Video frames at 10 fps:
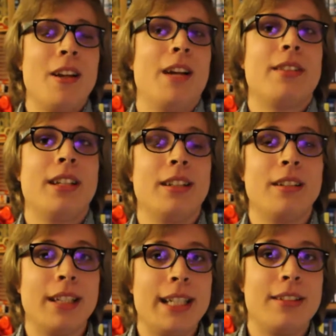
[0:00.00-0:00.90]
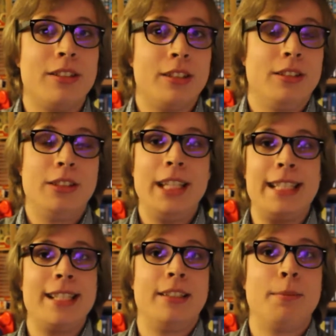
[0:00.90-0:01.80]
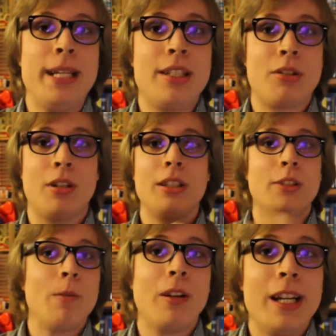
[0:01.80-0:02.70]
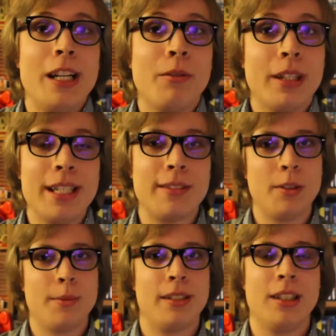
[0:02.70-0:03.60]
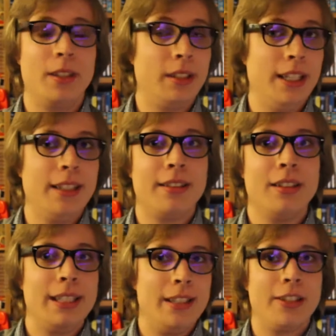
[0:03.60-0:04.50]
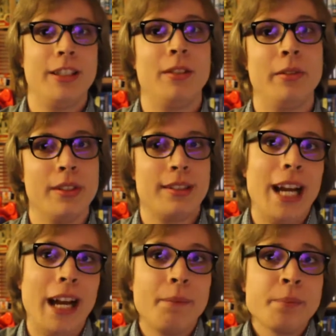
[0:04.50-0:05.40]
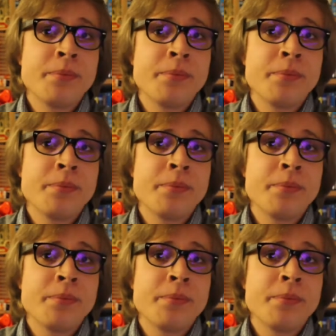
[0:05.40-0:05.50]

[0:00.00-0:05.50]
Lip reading: I was like, okay, so just he says, "Be strong, don't rely on anyone else." I thought to myself, okay, so at least he actually reveals that.